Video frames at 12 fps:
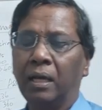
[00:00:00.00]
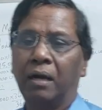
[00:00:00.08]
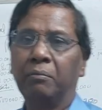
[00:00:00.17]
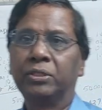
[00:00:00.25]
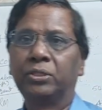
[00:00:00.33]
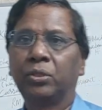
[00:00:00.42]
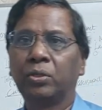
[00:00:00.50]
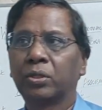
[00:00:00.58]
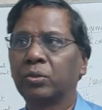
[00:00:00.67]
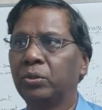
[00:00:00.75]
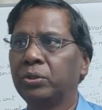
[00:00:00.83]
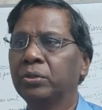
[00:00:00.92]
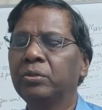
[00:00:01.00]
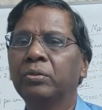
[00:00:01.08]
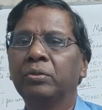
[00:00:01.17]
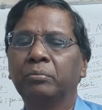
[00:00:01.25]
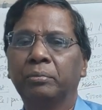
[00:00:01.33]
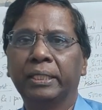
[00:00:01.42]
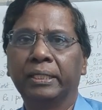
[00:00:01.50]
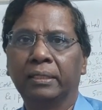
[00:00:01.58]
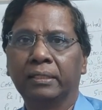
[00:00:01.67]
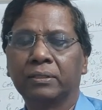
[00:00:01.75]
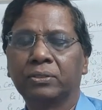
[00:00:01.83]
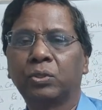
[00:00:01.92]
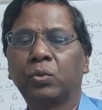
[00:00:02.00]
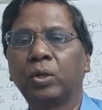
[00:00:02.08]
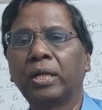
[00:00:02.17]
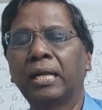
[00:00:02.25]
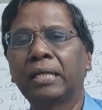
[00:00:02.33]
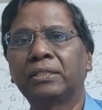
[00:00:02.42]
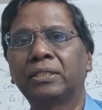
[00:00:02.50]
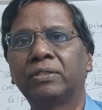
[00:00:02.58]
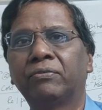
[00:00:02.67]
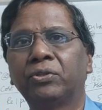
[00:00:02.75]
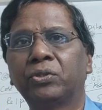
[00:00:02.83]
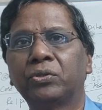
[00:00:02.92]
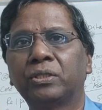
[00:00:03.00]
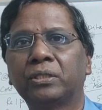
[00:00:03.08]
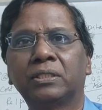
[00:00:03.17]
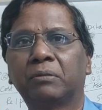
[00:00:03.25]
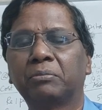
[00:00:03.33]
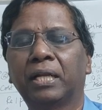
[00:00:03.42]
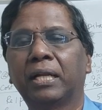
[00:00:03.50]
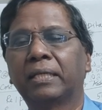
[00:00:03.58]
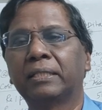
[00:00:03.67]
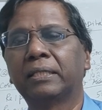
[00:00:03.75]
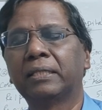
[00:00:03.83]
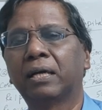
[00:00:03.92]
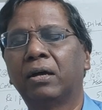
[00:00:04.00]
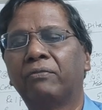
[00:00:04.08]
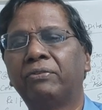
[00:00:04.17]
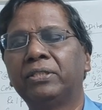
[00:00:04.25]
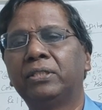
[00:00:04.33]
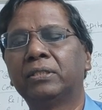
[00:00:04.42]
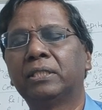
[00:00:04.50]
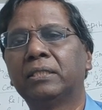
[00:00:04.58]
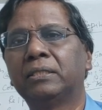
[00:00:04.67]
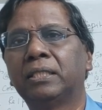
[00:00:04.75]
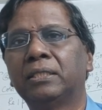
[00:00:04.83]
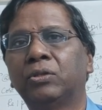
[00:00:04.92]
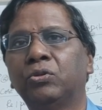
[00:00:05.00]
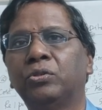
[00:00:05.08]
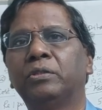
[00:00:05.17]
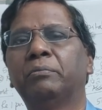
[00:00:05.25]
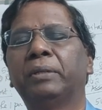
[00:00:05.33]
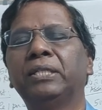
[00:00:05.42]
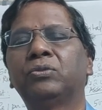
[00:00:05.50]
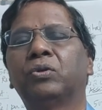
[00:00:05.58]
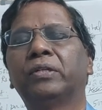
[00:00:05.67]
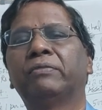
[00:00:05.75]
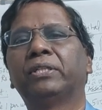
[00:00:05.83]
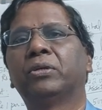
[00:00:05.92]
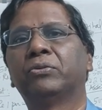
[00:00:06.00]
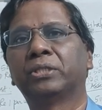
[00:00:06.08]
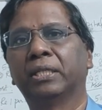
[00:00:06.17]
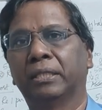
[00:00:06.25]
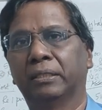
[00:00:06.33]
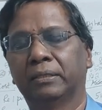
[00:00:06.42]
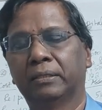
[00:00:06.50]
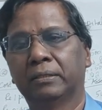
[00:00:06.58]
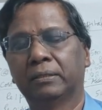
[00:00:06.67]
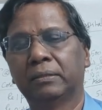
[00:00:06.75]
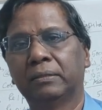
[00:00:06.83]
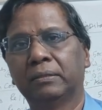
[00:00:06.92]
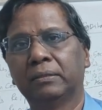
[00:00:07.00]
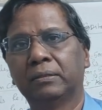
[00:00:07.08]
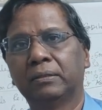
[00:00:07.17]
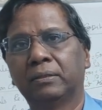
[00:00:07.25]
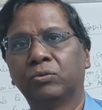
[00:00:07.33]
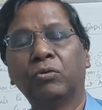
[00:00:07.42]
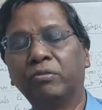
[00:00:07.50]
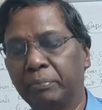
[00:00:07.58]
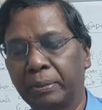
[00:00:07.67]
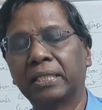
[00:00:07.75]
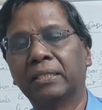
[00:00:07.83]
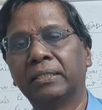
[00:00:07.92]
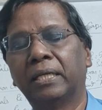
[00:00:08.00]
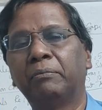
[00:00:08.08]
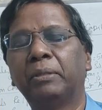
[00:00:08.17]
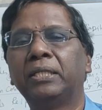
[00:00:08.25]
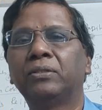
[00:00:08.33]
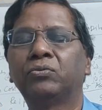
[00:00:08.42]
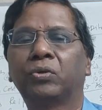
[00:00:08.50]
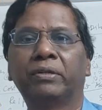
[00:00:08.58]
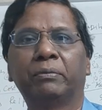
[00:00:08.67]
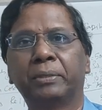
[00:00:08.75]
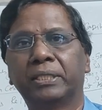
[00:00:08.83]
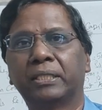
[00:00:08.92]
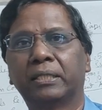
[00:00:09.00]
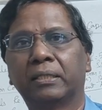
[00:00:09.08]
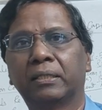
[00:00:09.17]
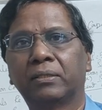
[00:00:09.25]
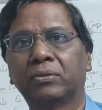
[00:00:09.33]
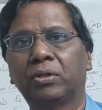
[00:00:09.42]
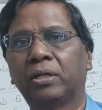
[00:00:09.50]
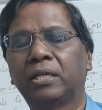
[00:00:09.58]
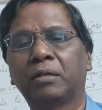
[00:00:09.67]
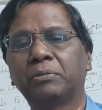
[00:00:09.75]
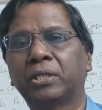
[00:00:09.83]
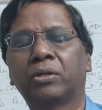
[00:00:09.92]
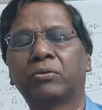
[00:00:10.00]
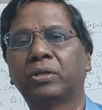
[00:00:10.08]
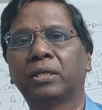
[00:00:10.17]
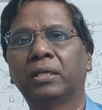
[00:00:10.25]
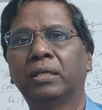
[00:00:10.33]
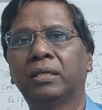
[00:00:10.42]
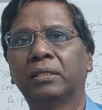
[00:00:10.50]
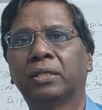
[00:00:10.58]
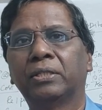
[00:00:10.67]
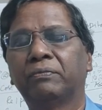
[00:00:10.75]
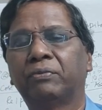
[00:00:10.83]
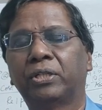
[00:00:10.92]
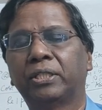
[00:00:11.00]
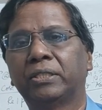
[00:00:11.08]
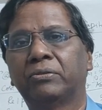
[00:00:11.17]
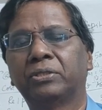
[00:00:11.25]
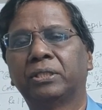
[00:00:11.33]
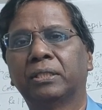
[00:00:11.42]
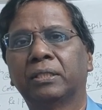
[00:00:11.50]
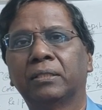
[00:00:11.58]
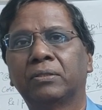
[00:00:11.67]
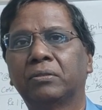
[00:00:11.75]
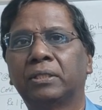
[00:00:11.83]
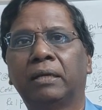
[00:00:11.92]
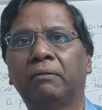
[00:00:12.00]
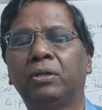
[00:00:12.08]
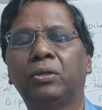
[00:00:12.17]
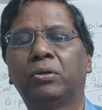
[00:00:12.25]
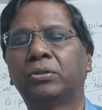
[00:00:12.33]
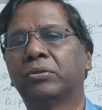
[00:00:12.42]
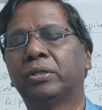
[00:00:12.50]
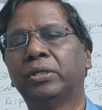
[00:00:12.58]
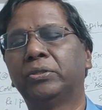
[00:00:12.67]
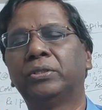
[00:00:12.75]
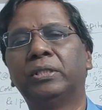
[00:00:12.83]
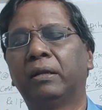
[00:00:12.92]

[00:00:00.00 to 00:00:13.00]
How much you are going to bring in. So 1 lakh 64,000, something like that, of which they say you bring 25,000. 20%, they bring 20%. So it comes around 30,000-40,000. So you have to reduce,